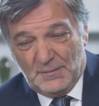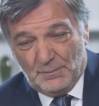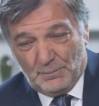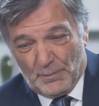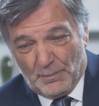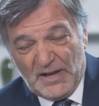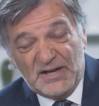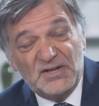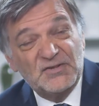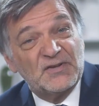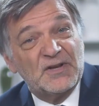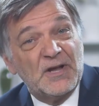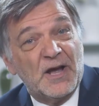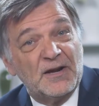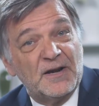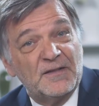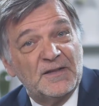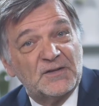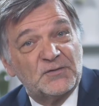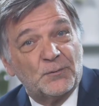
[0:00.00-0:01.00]
Money's the
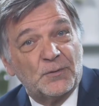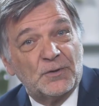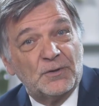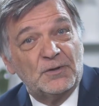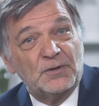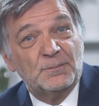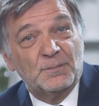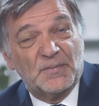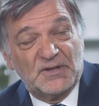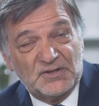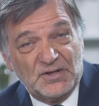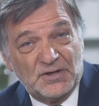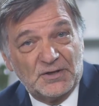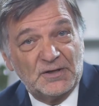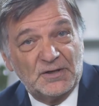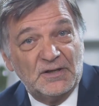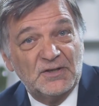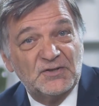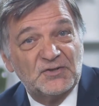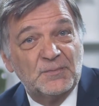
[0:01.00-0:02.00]
God of this world.
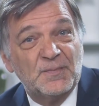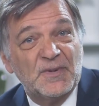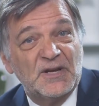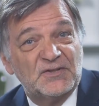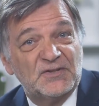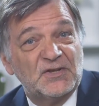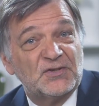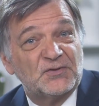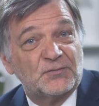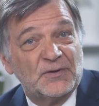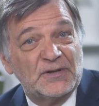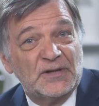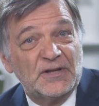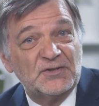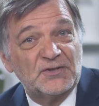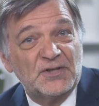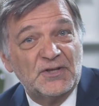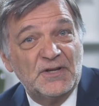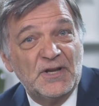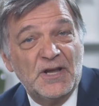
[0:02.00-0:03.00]
Materialism is its
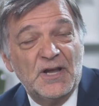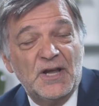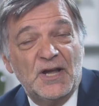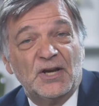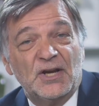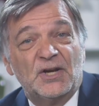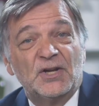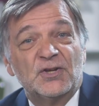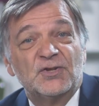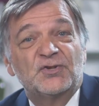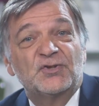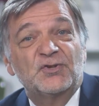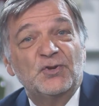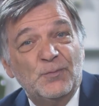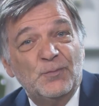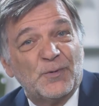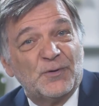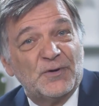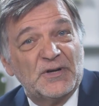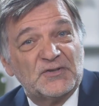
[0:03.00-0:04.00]
religion.
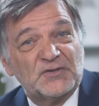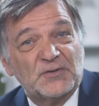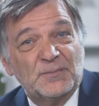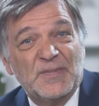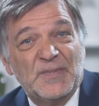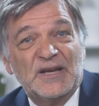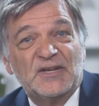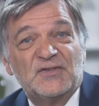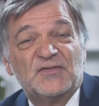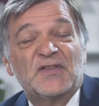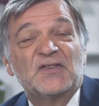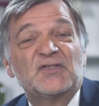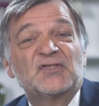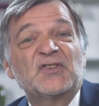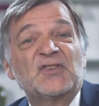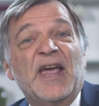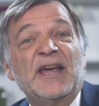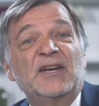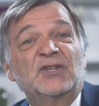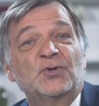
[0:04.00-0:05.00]
Consumerism is the
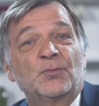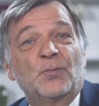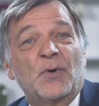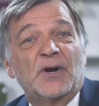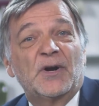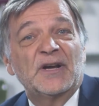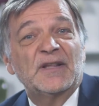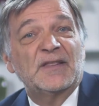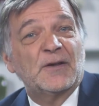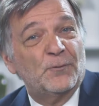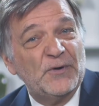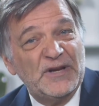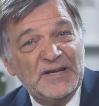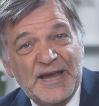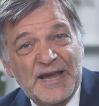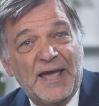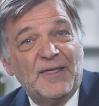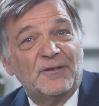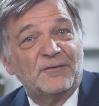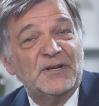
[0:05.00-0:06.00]
sanctuary that we
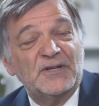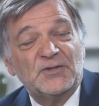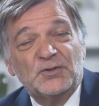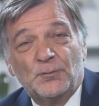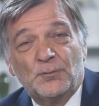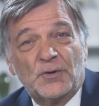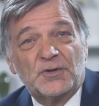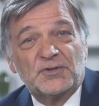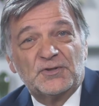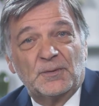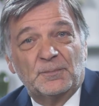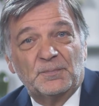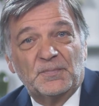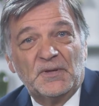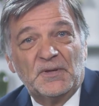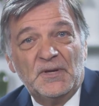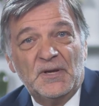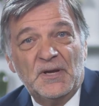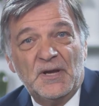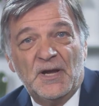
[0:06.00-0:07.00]
gather in to worship.
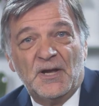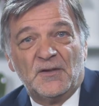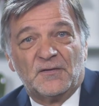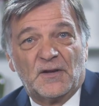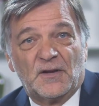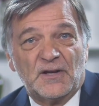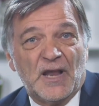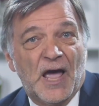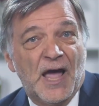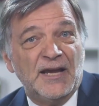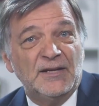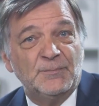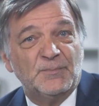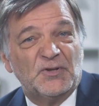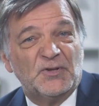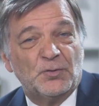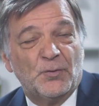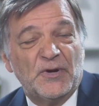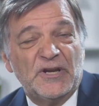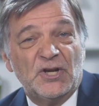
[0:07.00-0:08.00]
The line
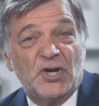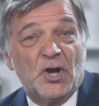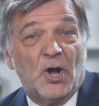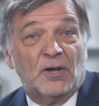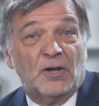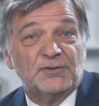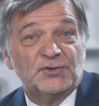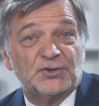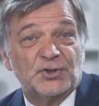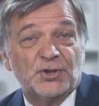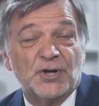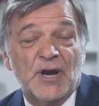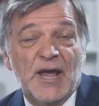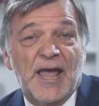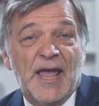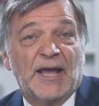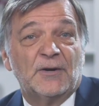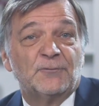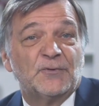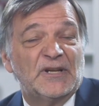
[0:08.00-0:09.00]
between culture
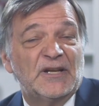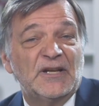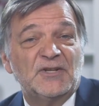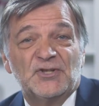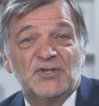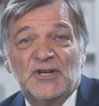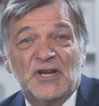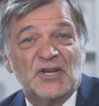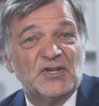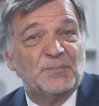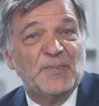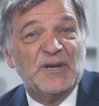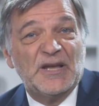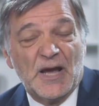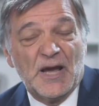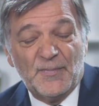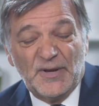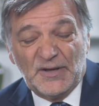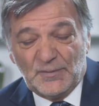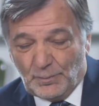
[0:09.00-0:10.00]
and religion is
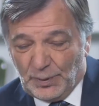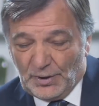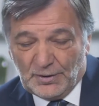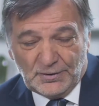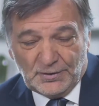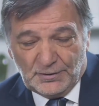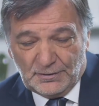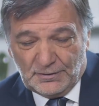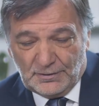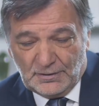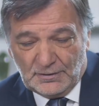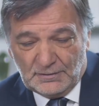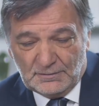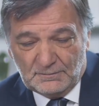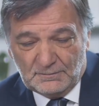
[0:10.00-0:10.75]
becoming blurred.